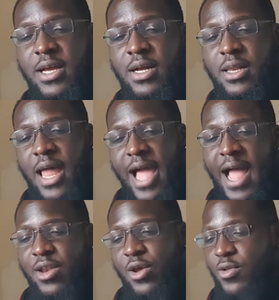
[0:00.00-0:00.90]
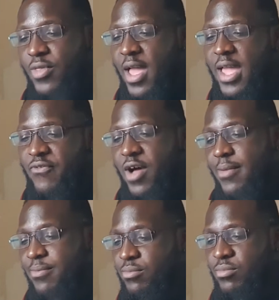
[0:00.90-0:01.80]
Like I know that if
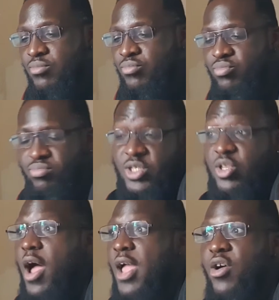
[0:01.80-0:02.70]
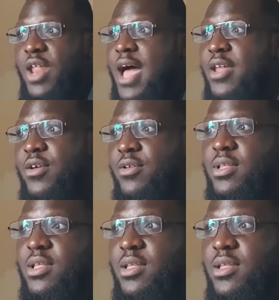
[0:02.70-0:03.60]
I'm starting on, I don't
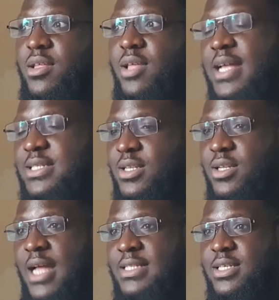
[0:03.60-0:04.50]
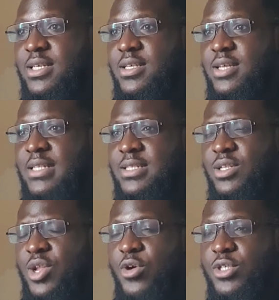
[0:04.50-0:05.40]
know, as a
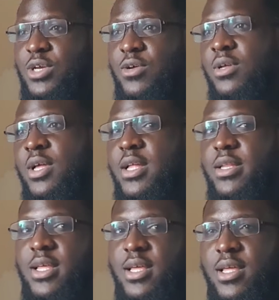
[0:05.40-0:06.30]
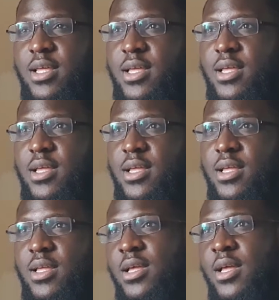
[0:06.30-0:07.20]
note, so
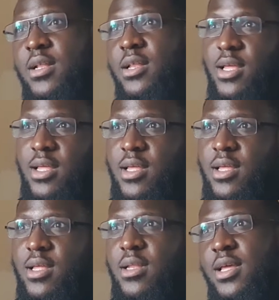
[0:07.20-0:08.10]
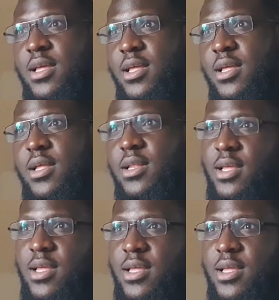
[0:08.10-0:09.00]
na na na na
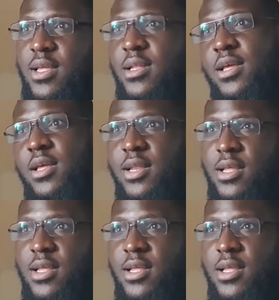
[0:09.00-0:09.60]
na na